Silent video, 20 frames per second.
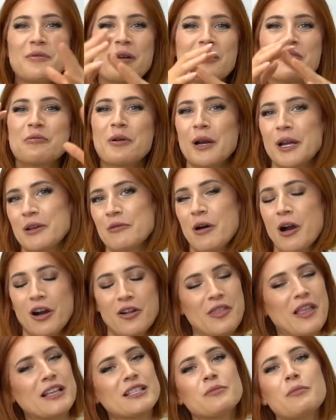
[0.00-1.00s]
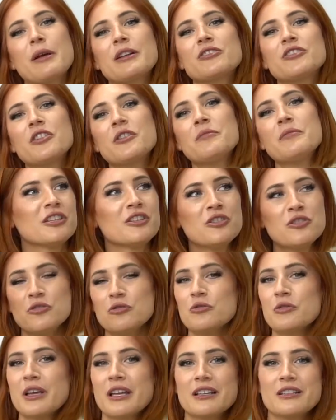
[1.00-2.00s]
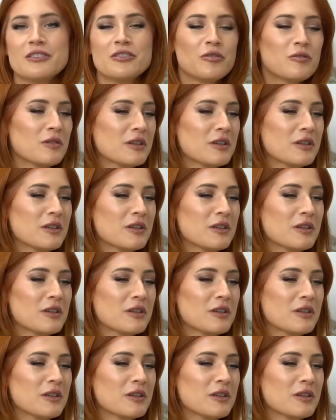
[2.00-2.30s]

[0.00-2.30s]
matter where you are on that spectrum, you can do